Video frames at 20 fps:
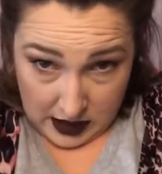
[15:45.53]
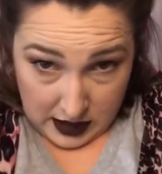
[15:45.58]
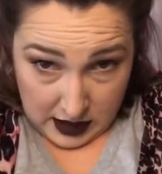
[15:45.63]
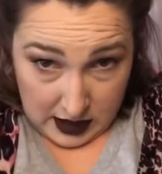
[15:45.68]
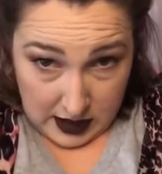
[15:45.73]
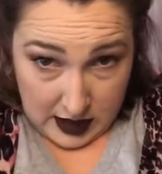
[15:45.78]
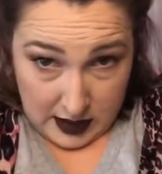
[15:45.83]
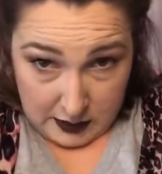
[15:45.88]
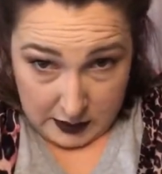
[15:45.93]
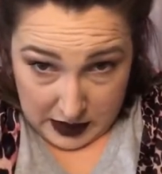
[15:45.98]

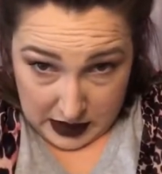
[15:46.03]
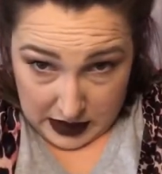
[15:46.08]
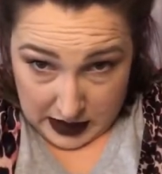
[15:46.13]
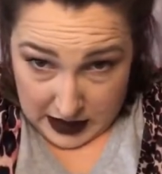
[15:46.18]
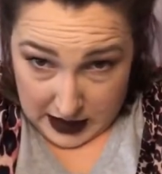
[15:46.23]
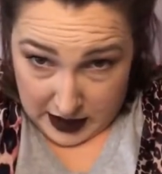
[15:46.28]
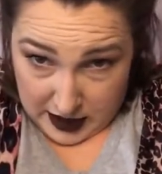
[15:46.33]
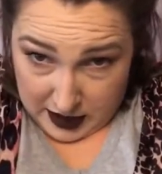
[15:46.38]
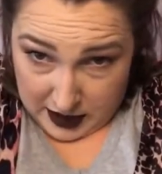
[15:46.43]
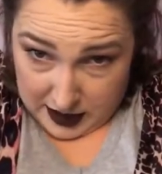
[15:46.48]
Come on
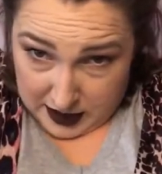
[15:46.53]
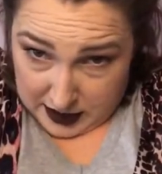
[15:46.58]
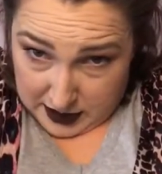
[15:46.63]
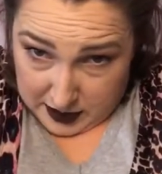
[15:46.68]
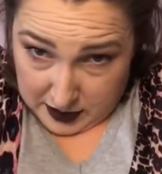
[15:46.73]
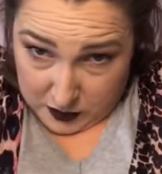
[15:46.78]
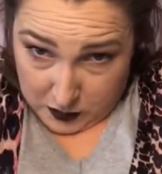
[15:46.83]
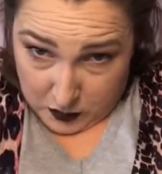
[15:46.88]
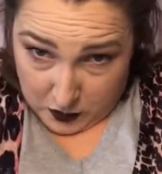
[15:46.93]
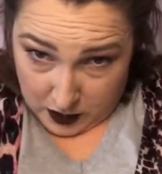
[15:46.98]
here.
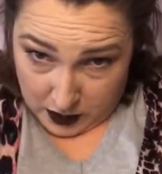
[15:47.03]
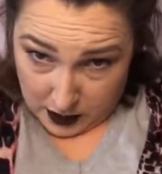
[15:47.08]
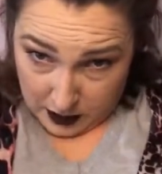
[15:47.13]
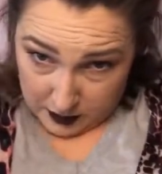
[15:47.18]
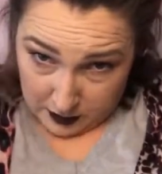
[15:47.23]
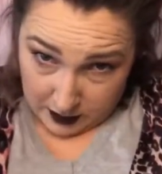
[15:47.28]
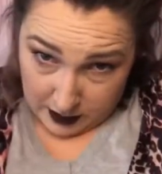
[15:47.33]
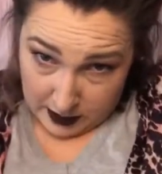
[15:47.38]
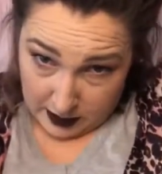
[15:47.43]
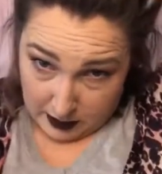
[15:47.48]
Work
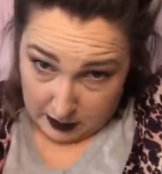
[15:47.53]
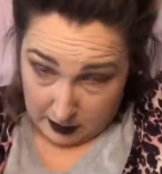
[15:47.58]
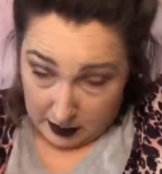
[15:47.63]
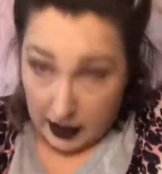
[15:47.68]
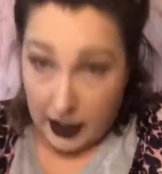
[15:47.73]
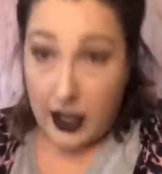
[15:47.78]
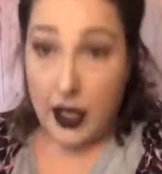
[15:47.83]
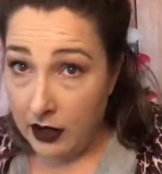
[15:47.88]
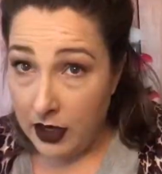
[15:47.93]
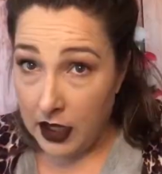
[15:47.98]
with
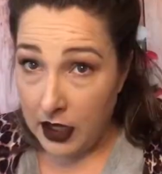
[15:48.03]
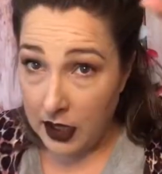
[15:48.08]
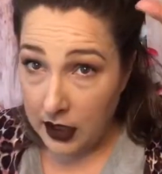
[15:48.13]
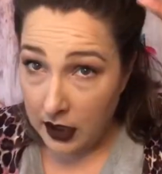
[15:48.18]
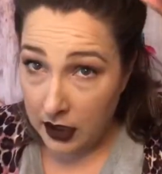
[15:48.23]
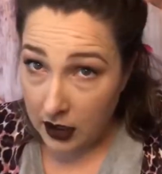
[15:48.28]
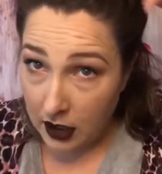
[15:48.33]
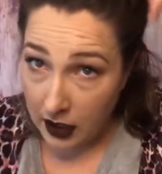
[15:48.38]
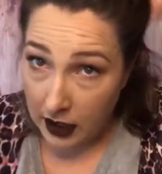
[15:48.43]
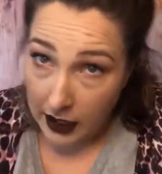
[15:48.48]
me. You get a
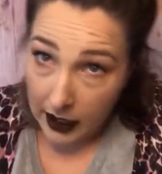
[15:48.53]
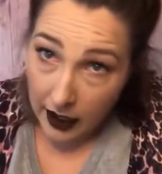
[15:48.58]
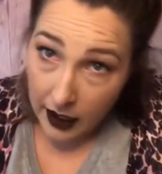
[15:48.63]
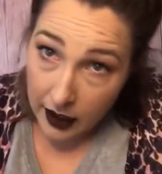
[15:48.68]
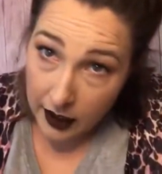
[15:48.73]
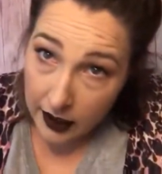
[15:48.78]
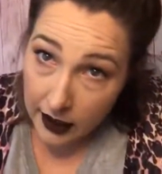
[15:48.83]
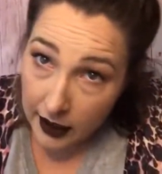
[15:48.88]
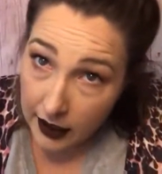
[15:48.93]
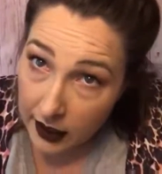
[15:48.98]
little
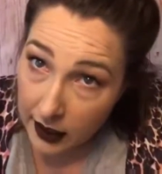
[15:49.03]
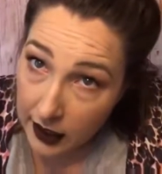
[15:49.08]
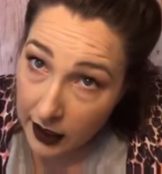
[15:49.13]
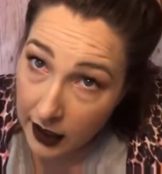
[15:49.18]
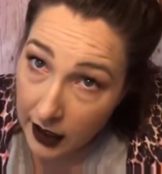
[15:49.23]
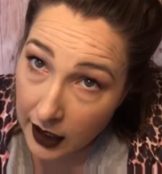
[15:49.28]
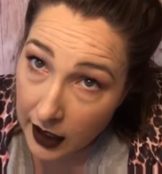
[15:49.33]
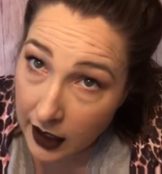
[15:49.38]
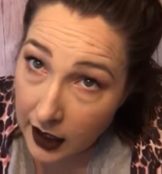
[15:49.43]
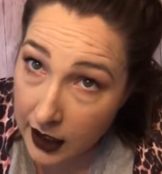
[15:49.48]
hair like
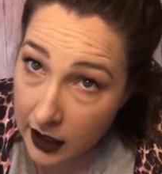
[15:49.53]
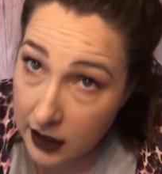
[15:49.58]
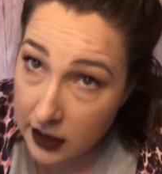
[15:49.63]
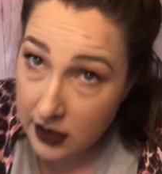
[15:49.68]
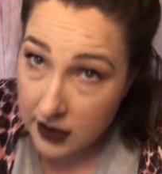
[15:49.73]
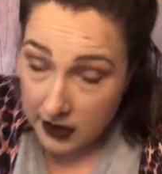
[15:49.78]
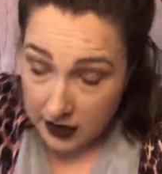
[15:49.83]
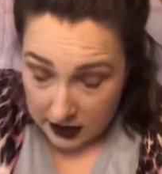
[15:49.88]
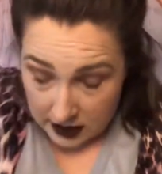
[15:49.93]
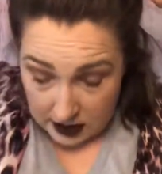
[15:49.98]

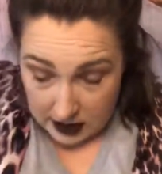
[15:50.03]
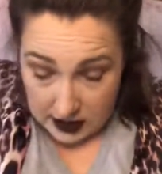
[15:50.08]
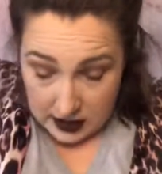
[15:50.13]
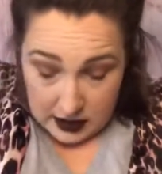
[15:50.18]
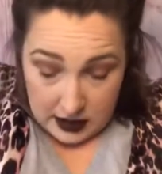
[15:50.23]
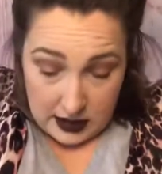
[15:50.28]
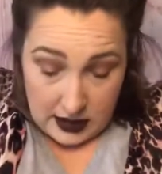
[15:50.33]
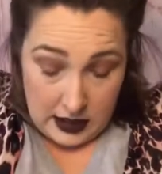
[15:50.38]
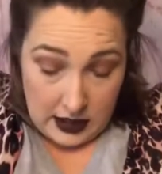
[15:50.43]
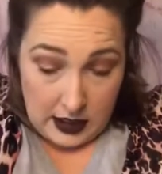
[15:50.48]
this,
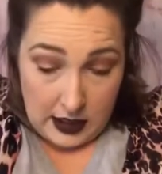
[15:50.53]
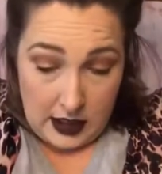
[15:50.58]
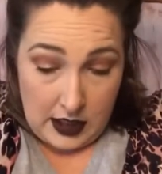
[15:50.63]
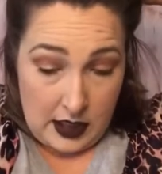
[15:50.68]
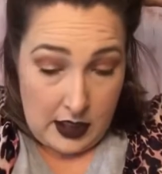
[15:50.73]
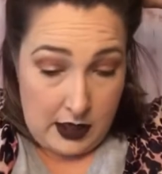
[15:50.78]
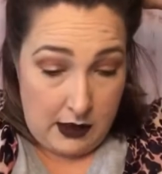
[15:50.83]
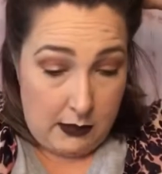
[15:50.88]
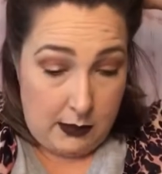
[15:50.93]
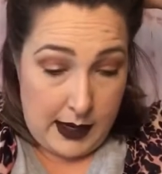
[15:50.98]
just tuck
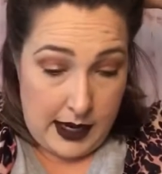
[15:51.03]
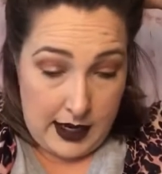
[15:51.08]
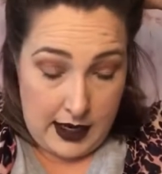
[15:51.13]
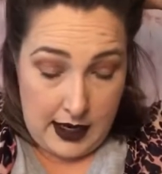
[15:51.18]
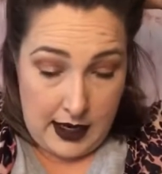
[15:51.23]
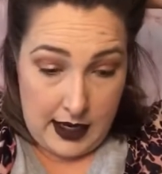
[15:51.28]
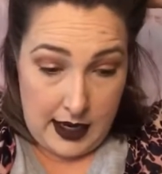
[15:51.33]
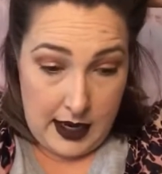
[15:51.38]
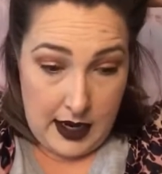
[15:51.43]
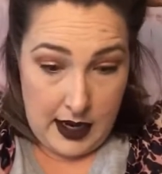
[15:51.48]
her back
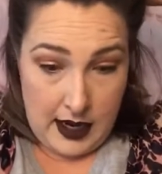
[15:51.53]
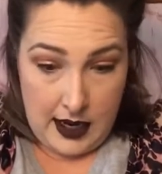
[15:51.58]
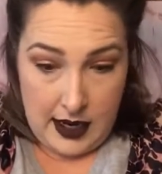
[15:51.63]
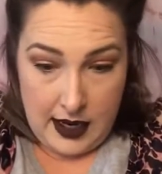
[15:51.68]
in.